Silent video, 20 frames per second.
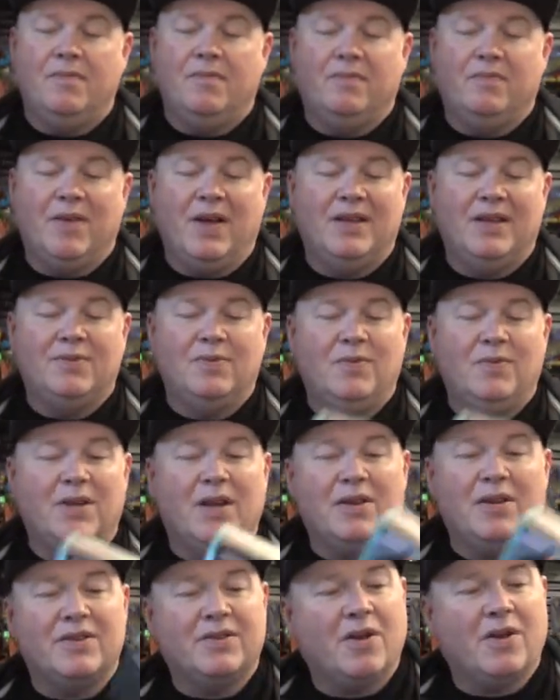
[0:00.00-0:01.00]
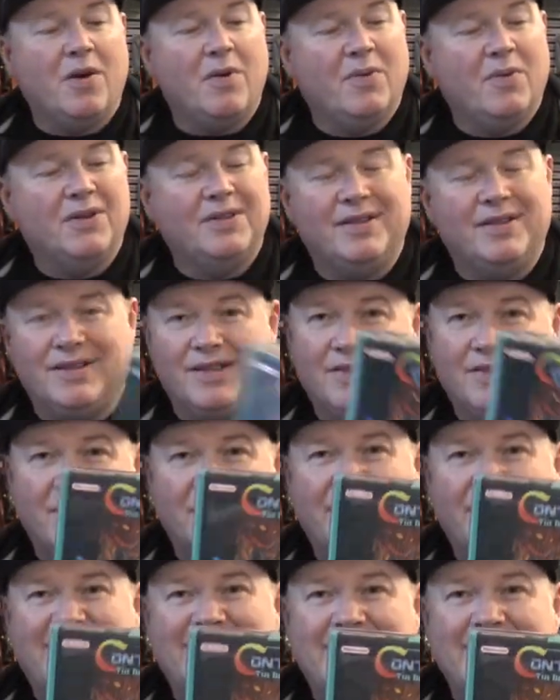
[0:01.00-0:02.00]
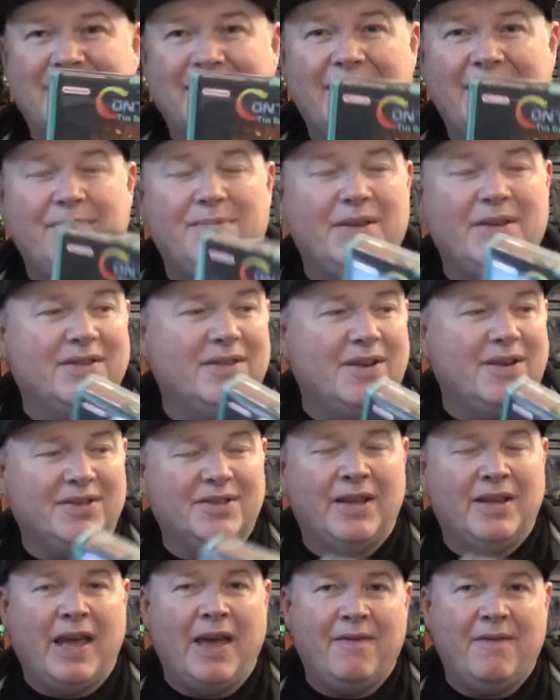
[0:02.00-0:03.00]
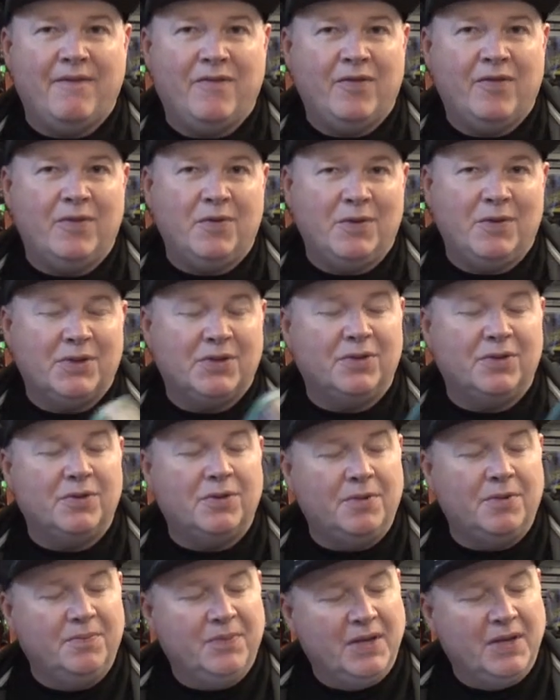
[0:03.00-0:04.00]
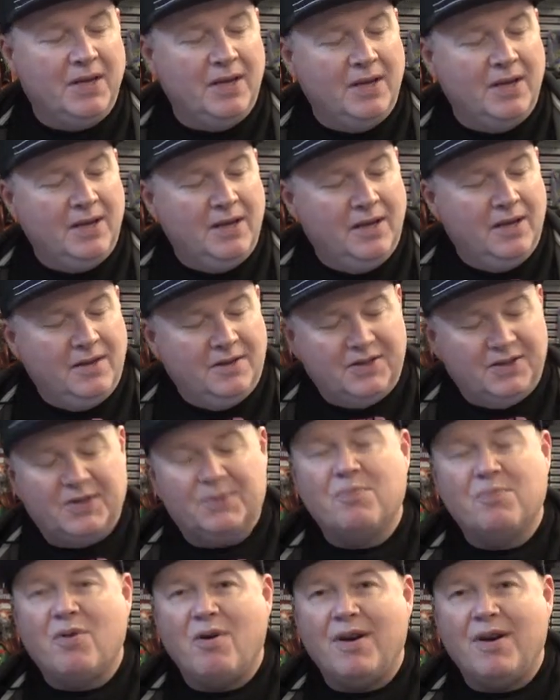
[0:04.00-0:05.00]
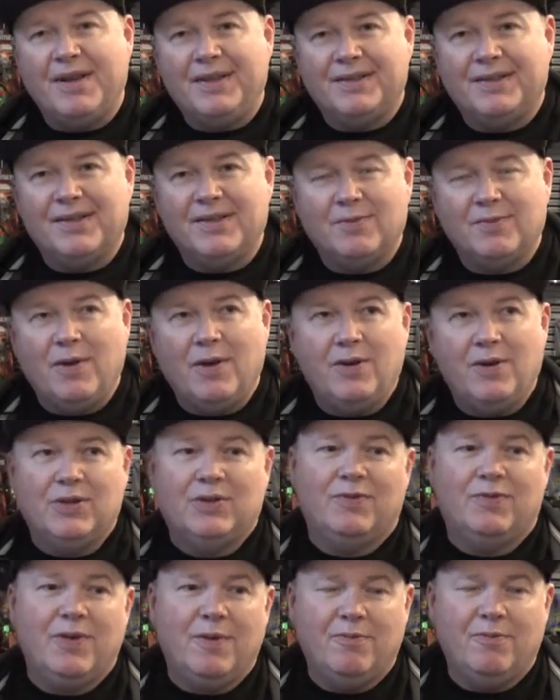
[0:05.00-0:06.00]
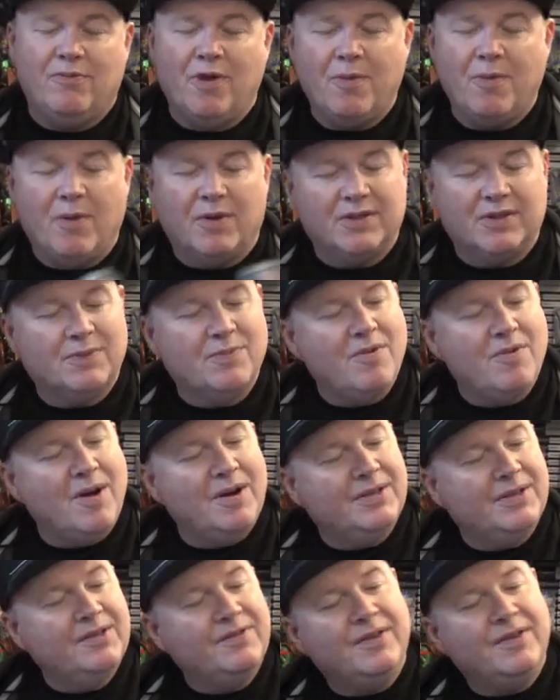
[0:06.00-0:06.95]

but it's all I just got because it's such a classic game. It's nice to have the original sprites as well as the robot sprites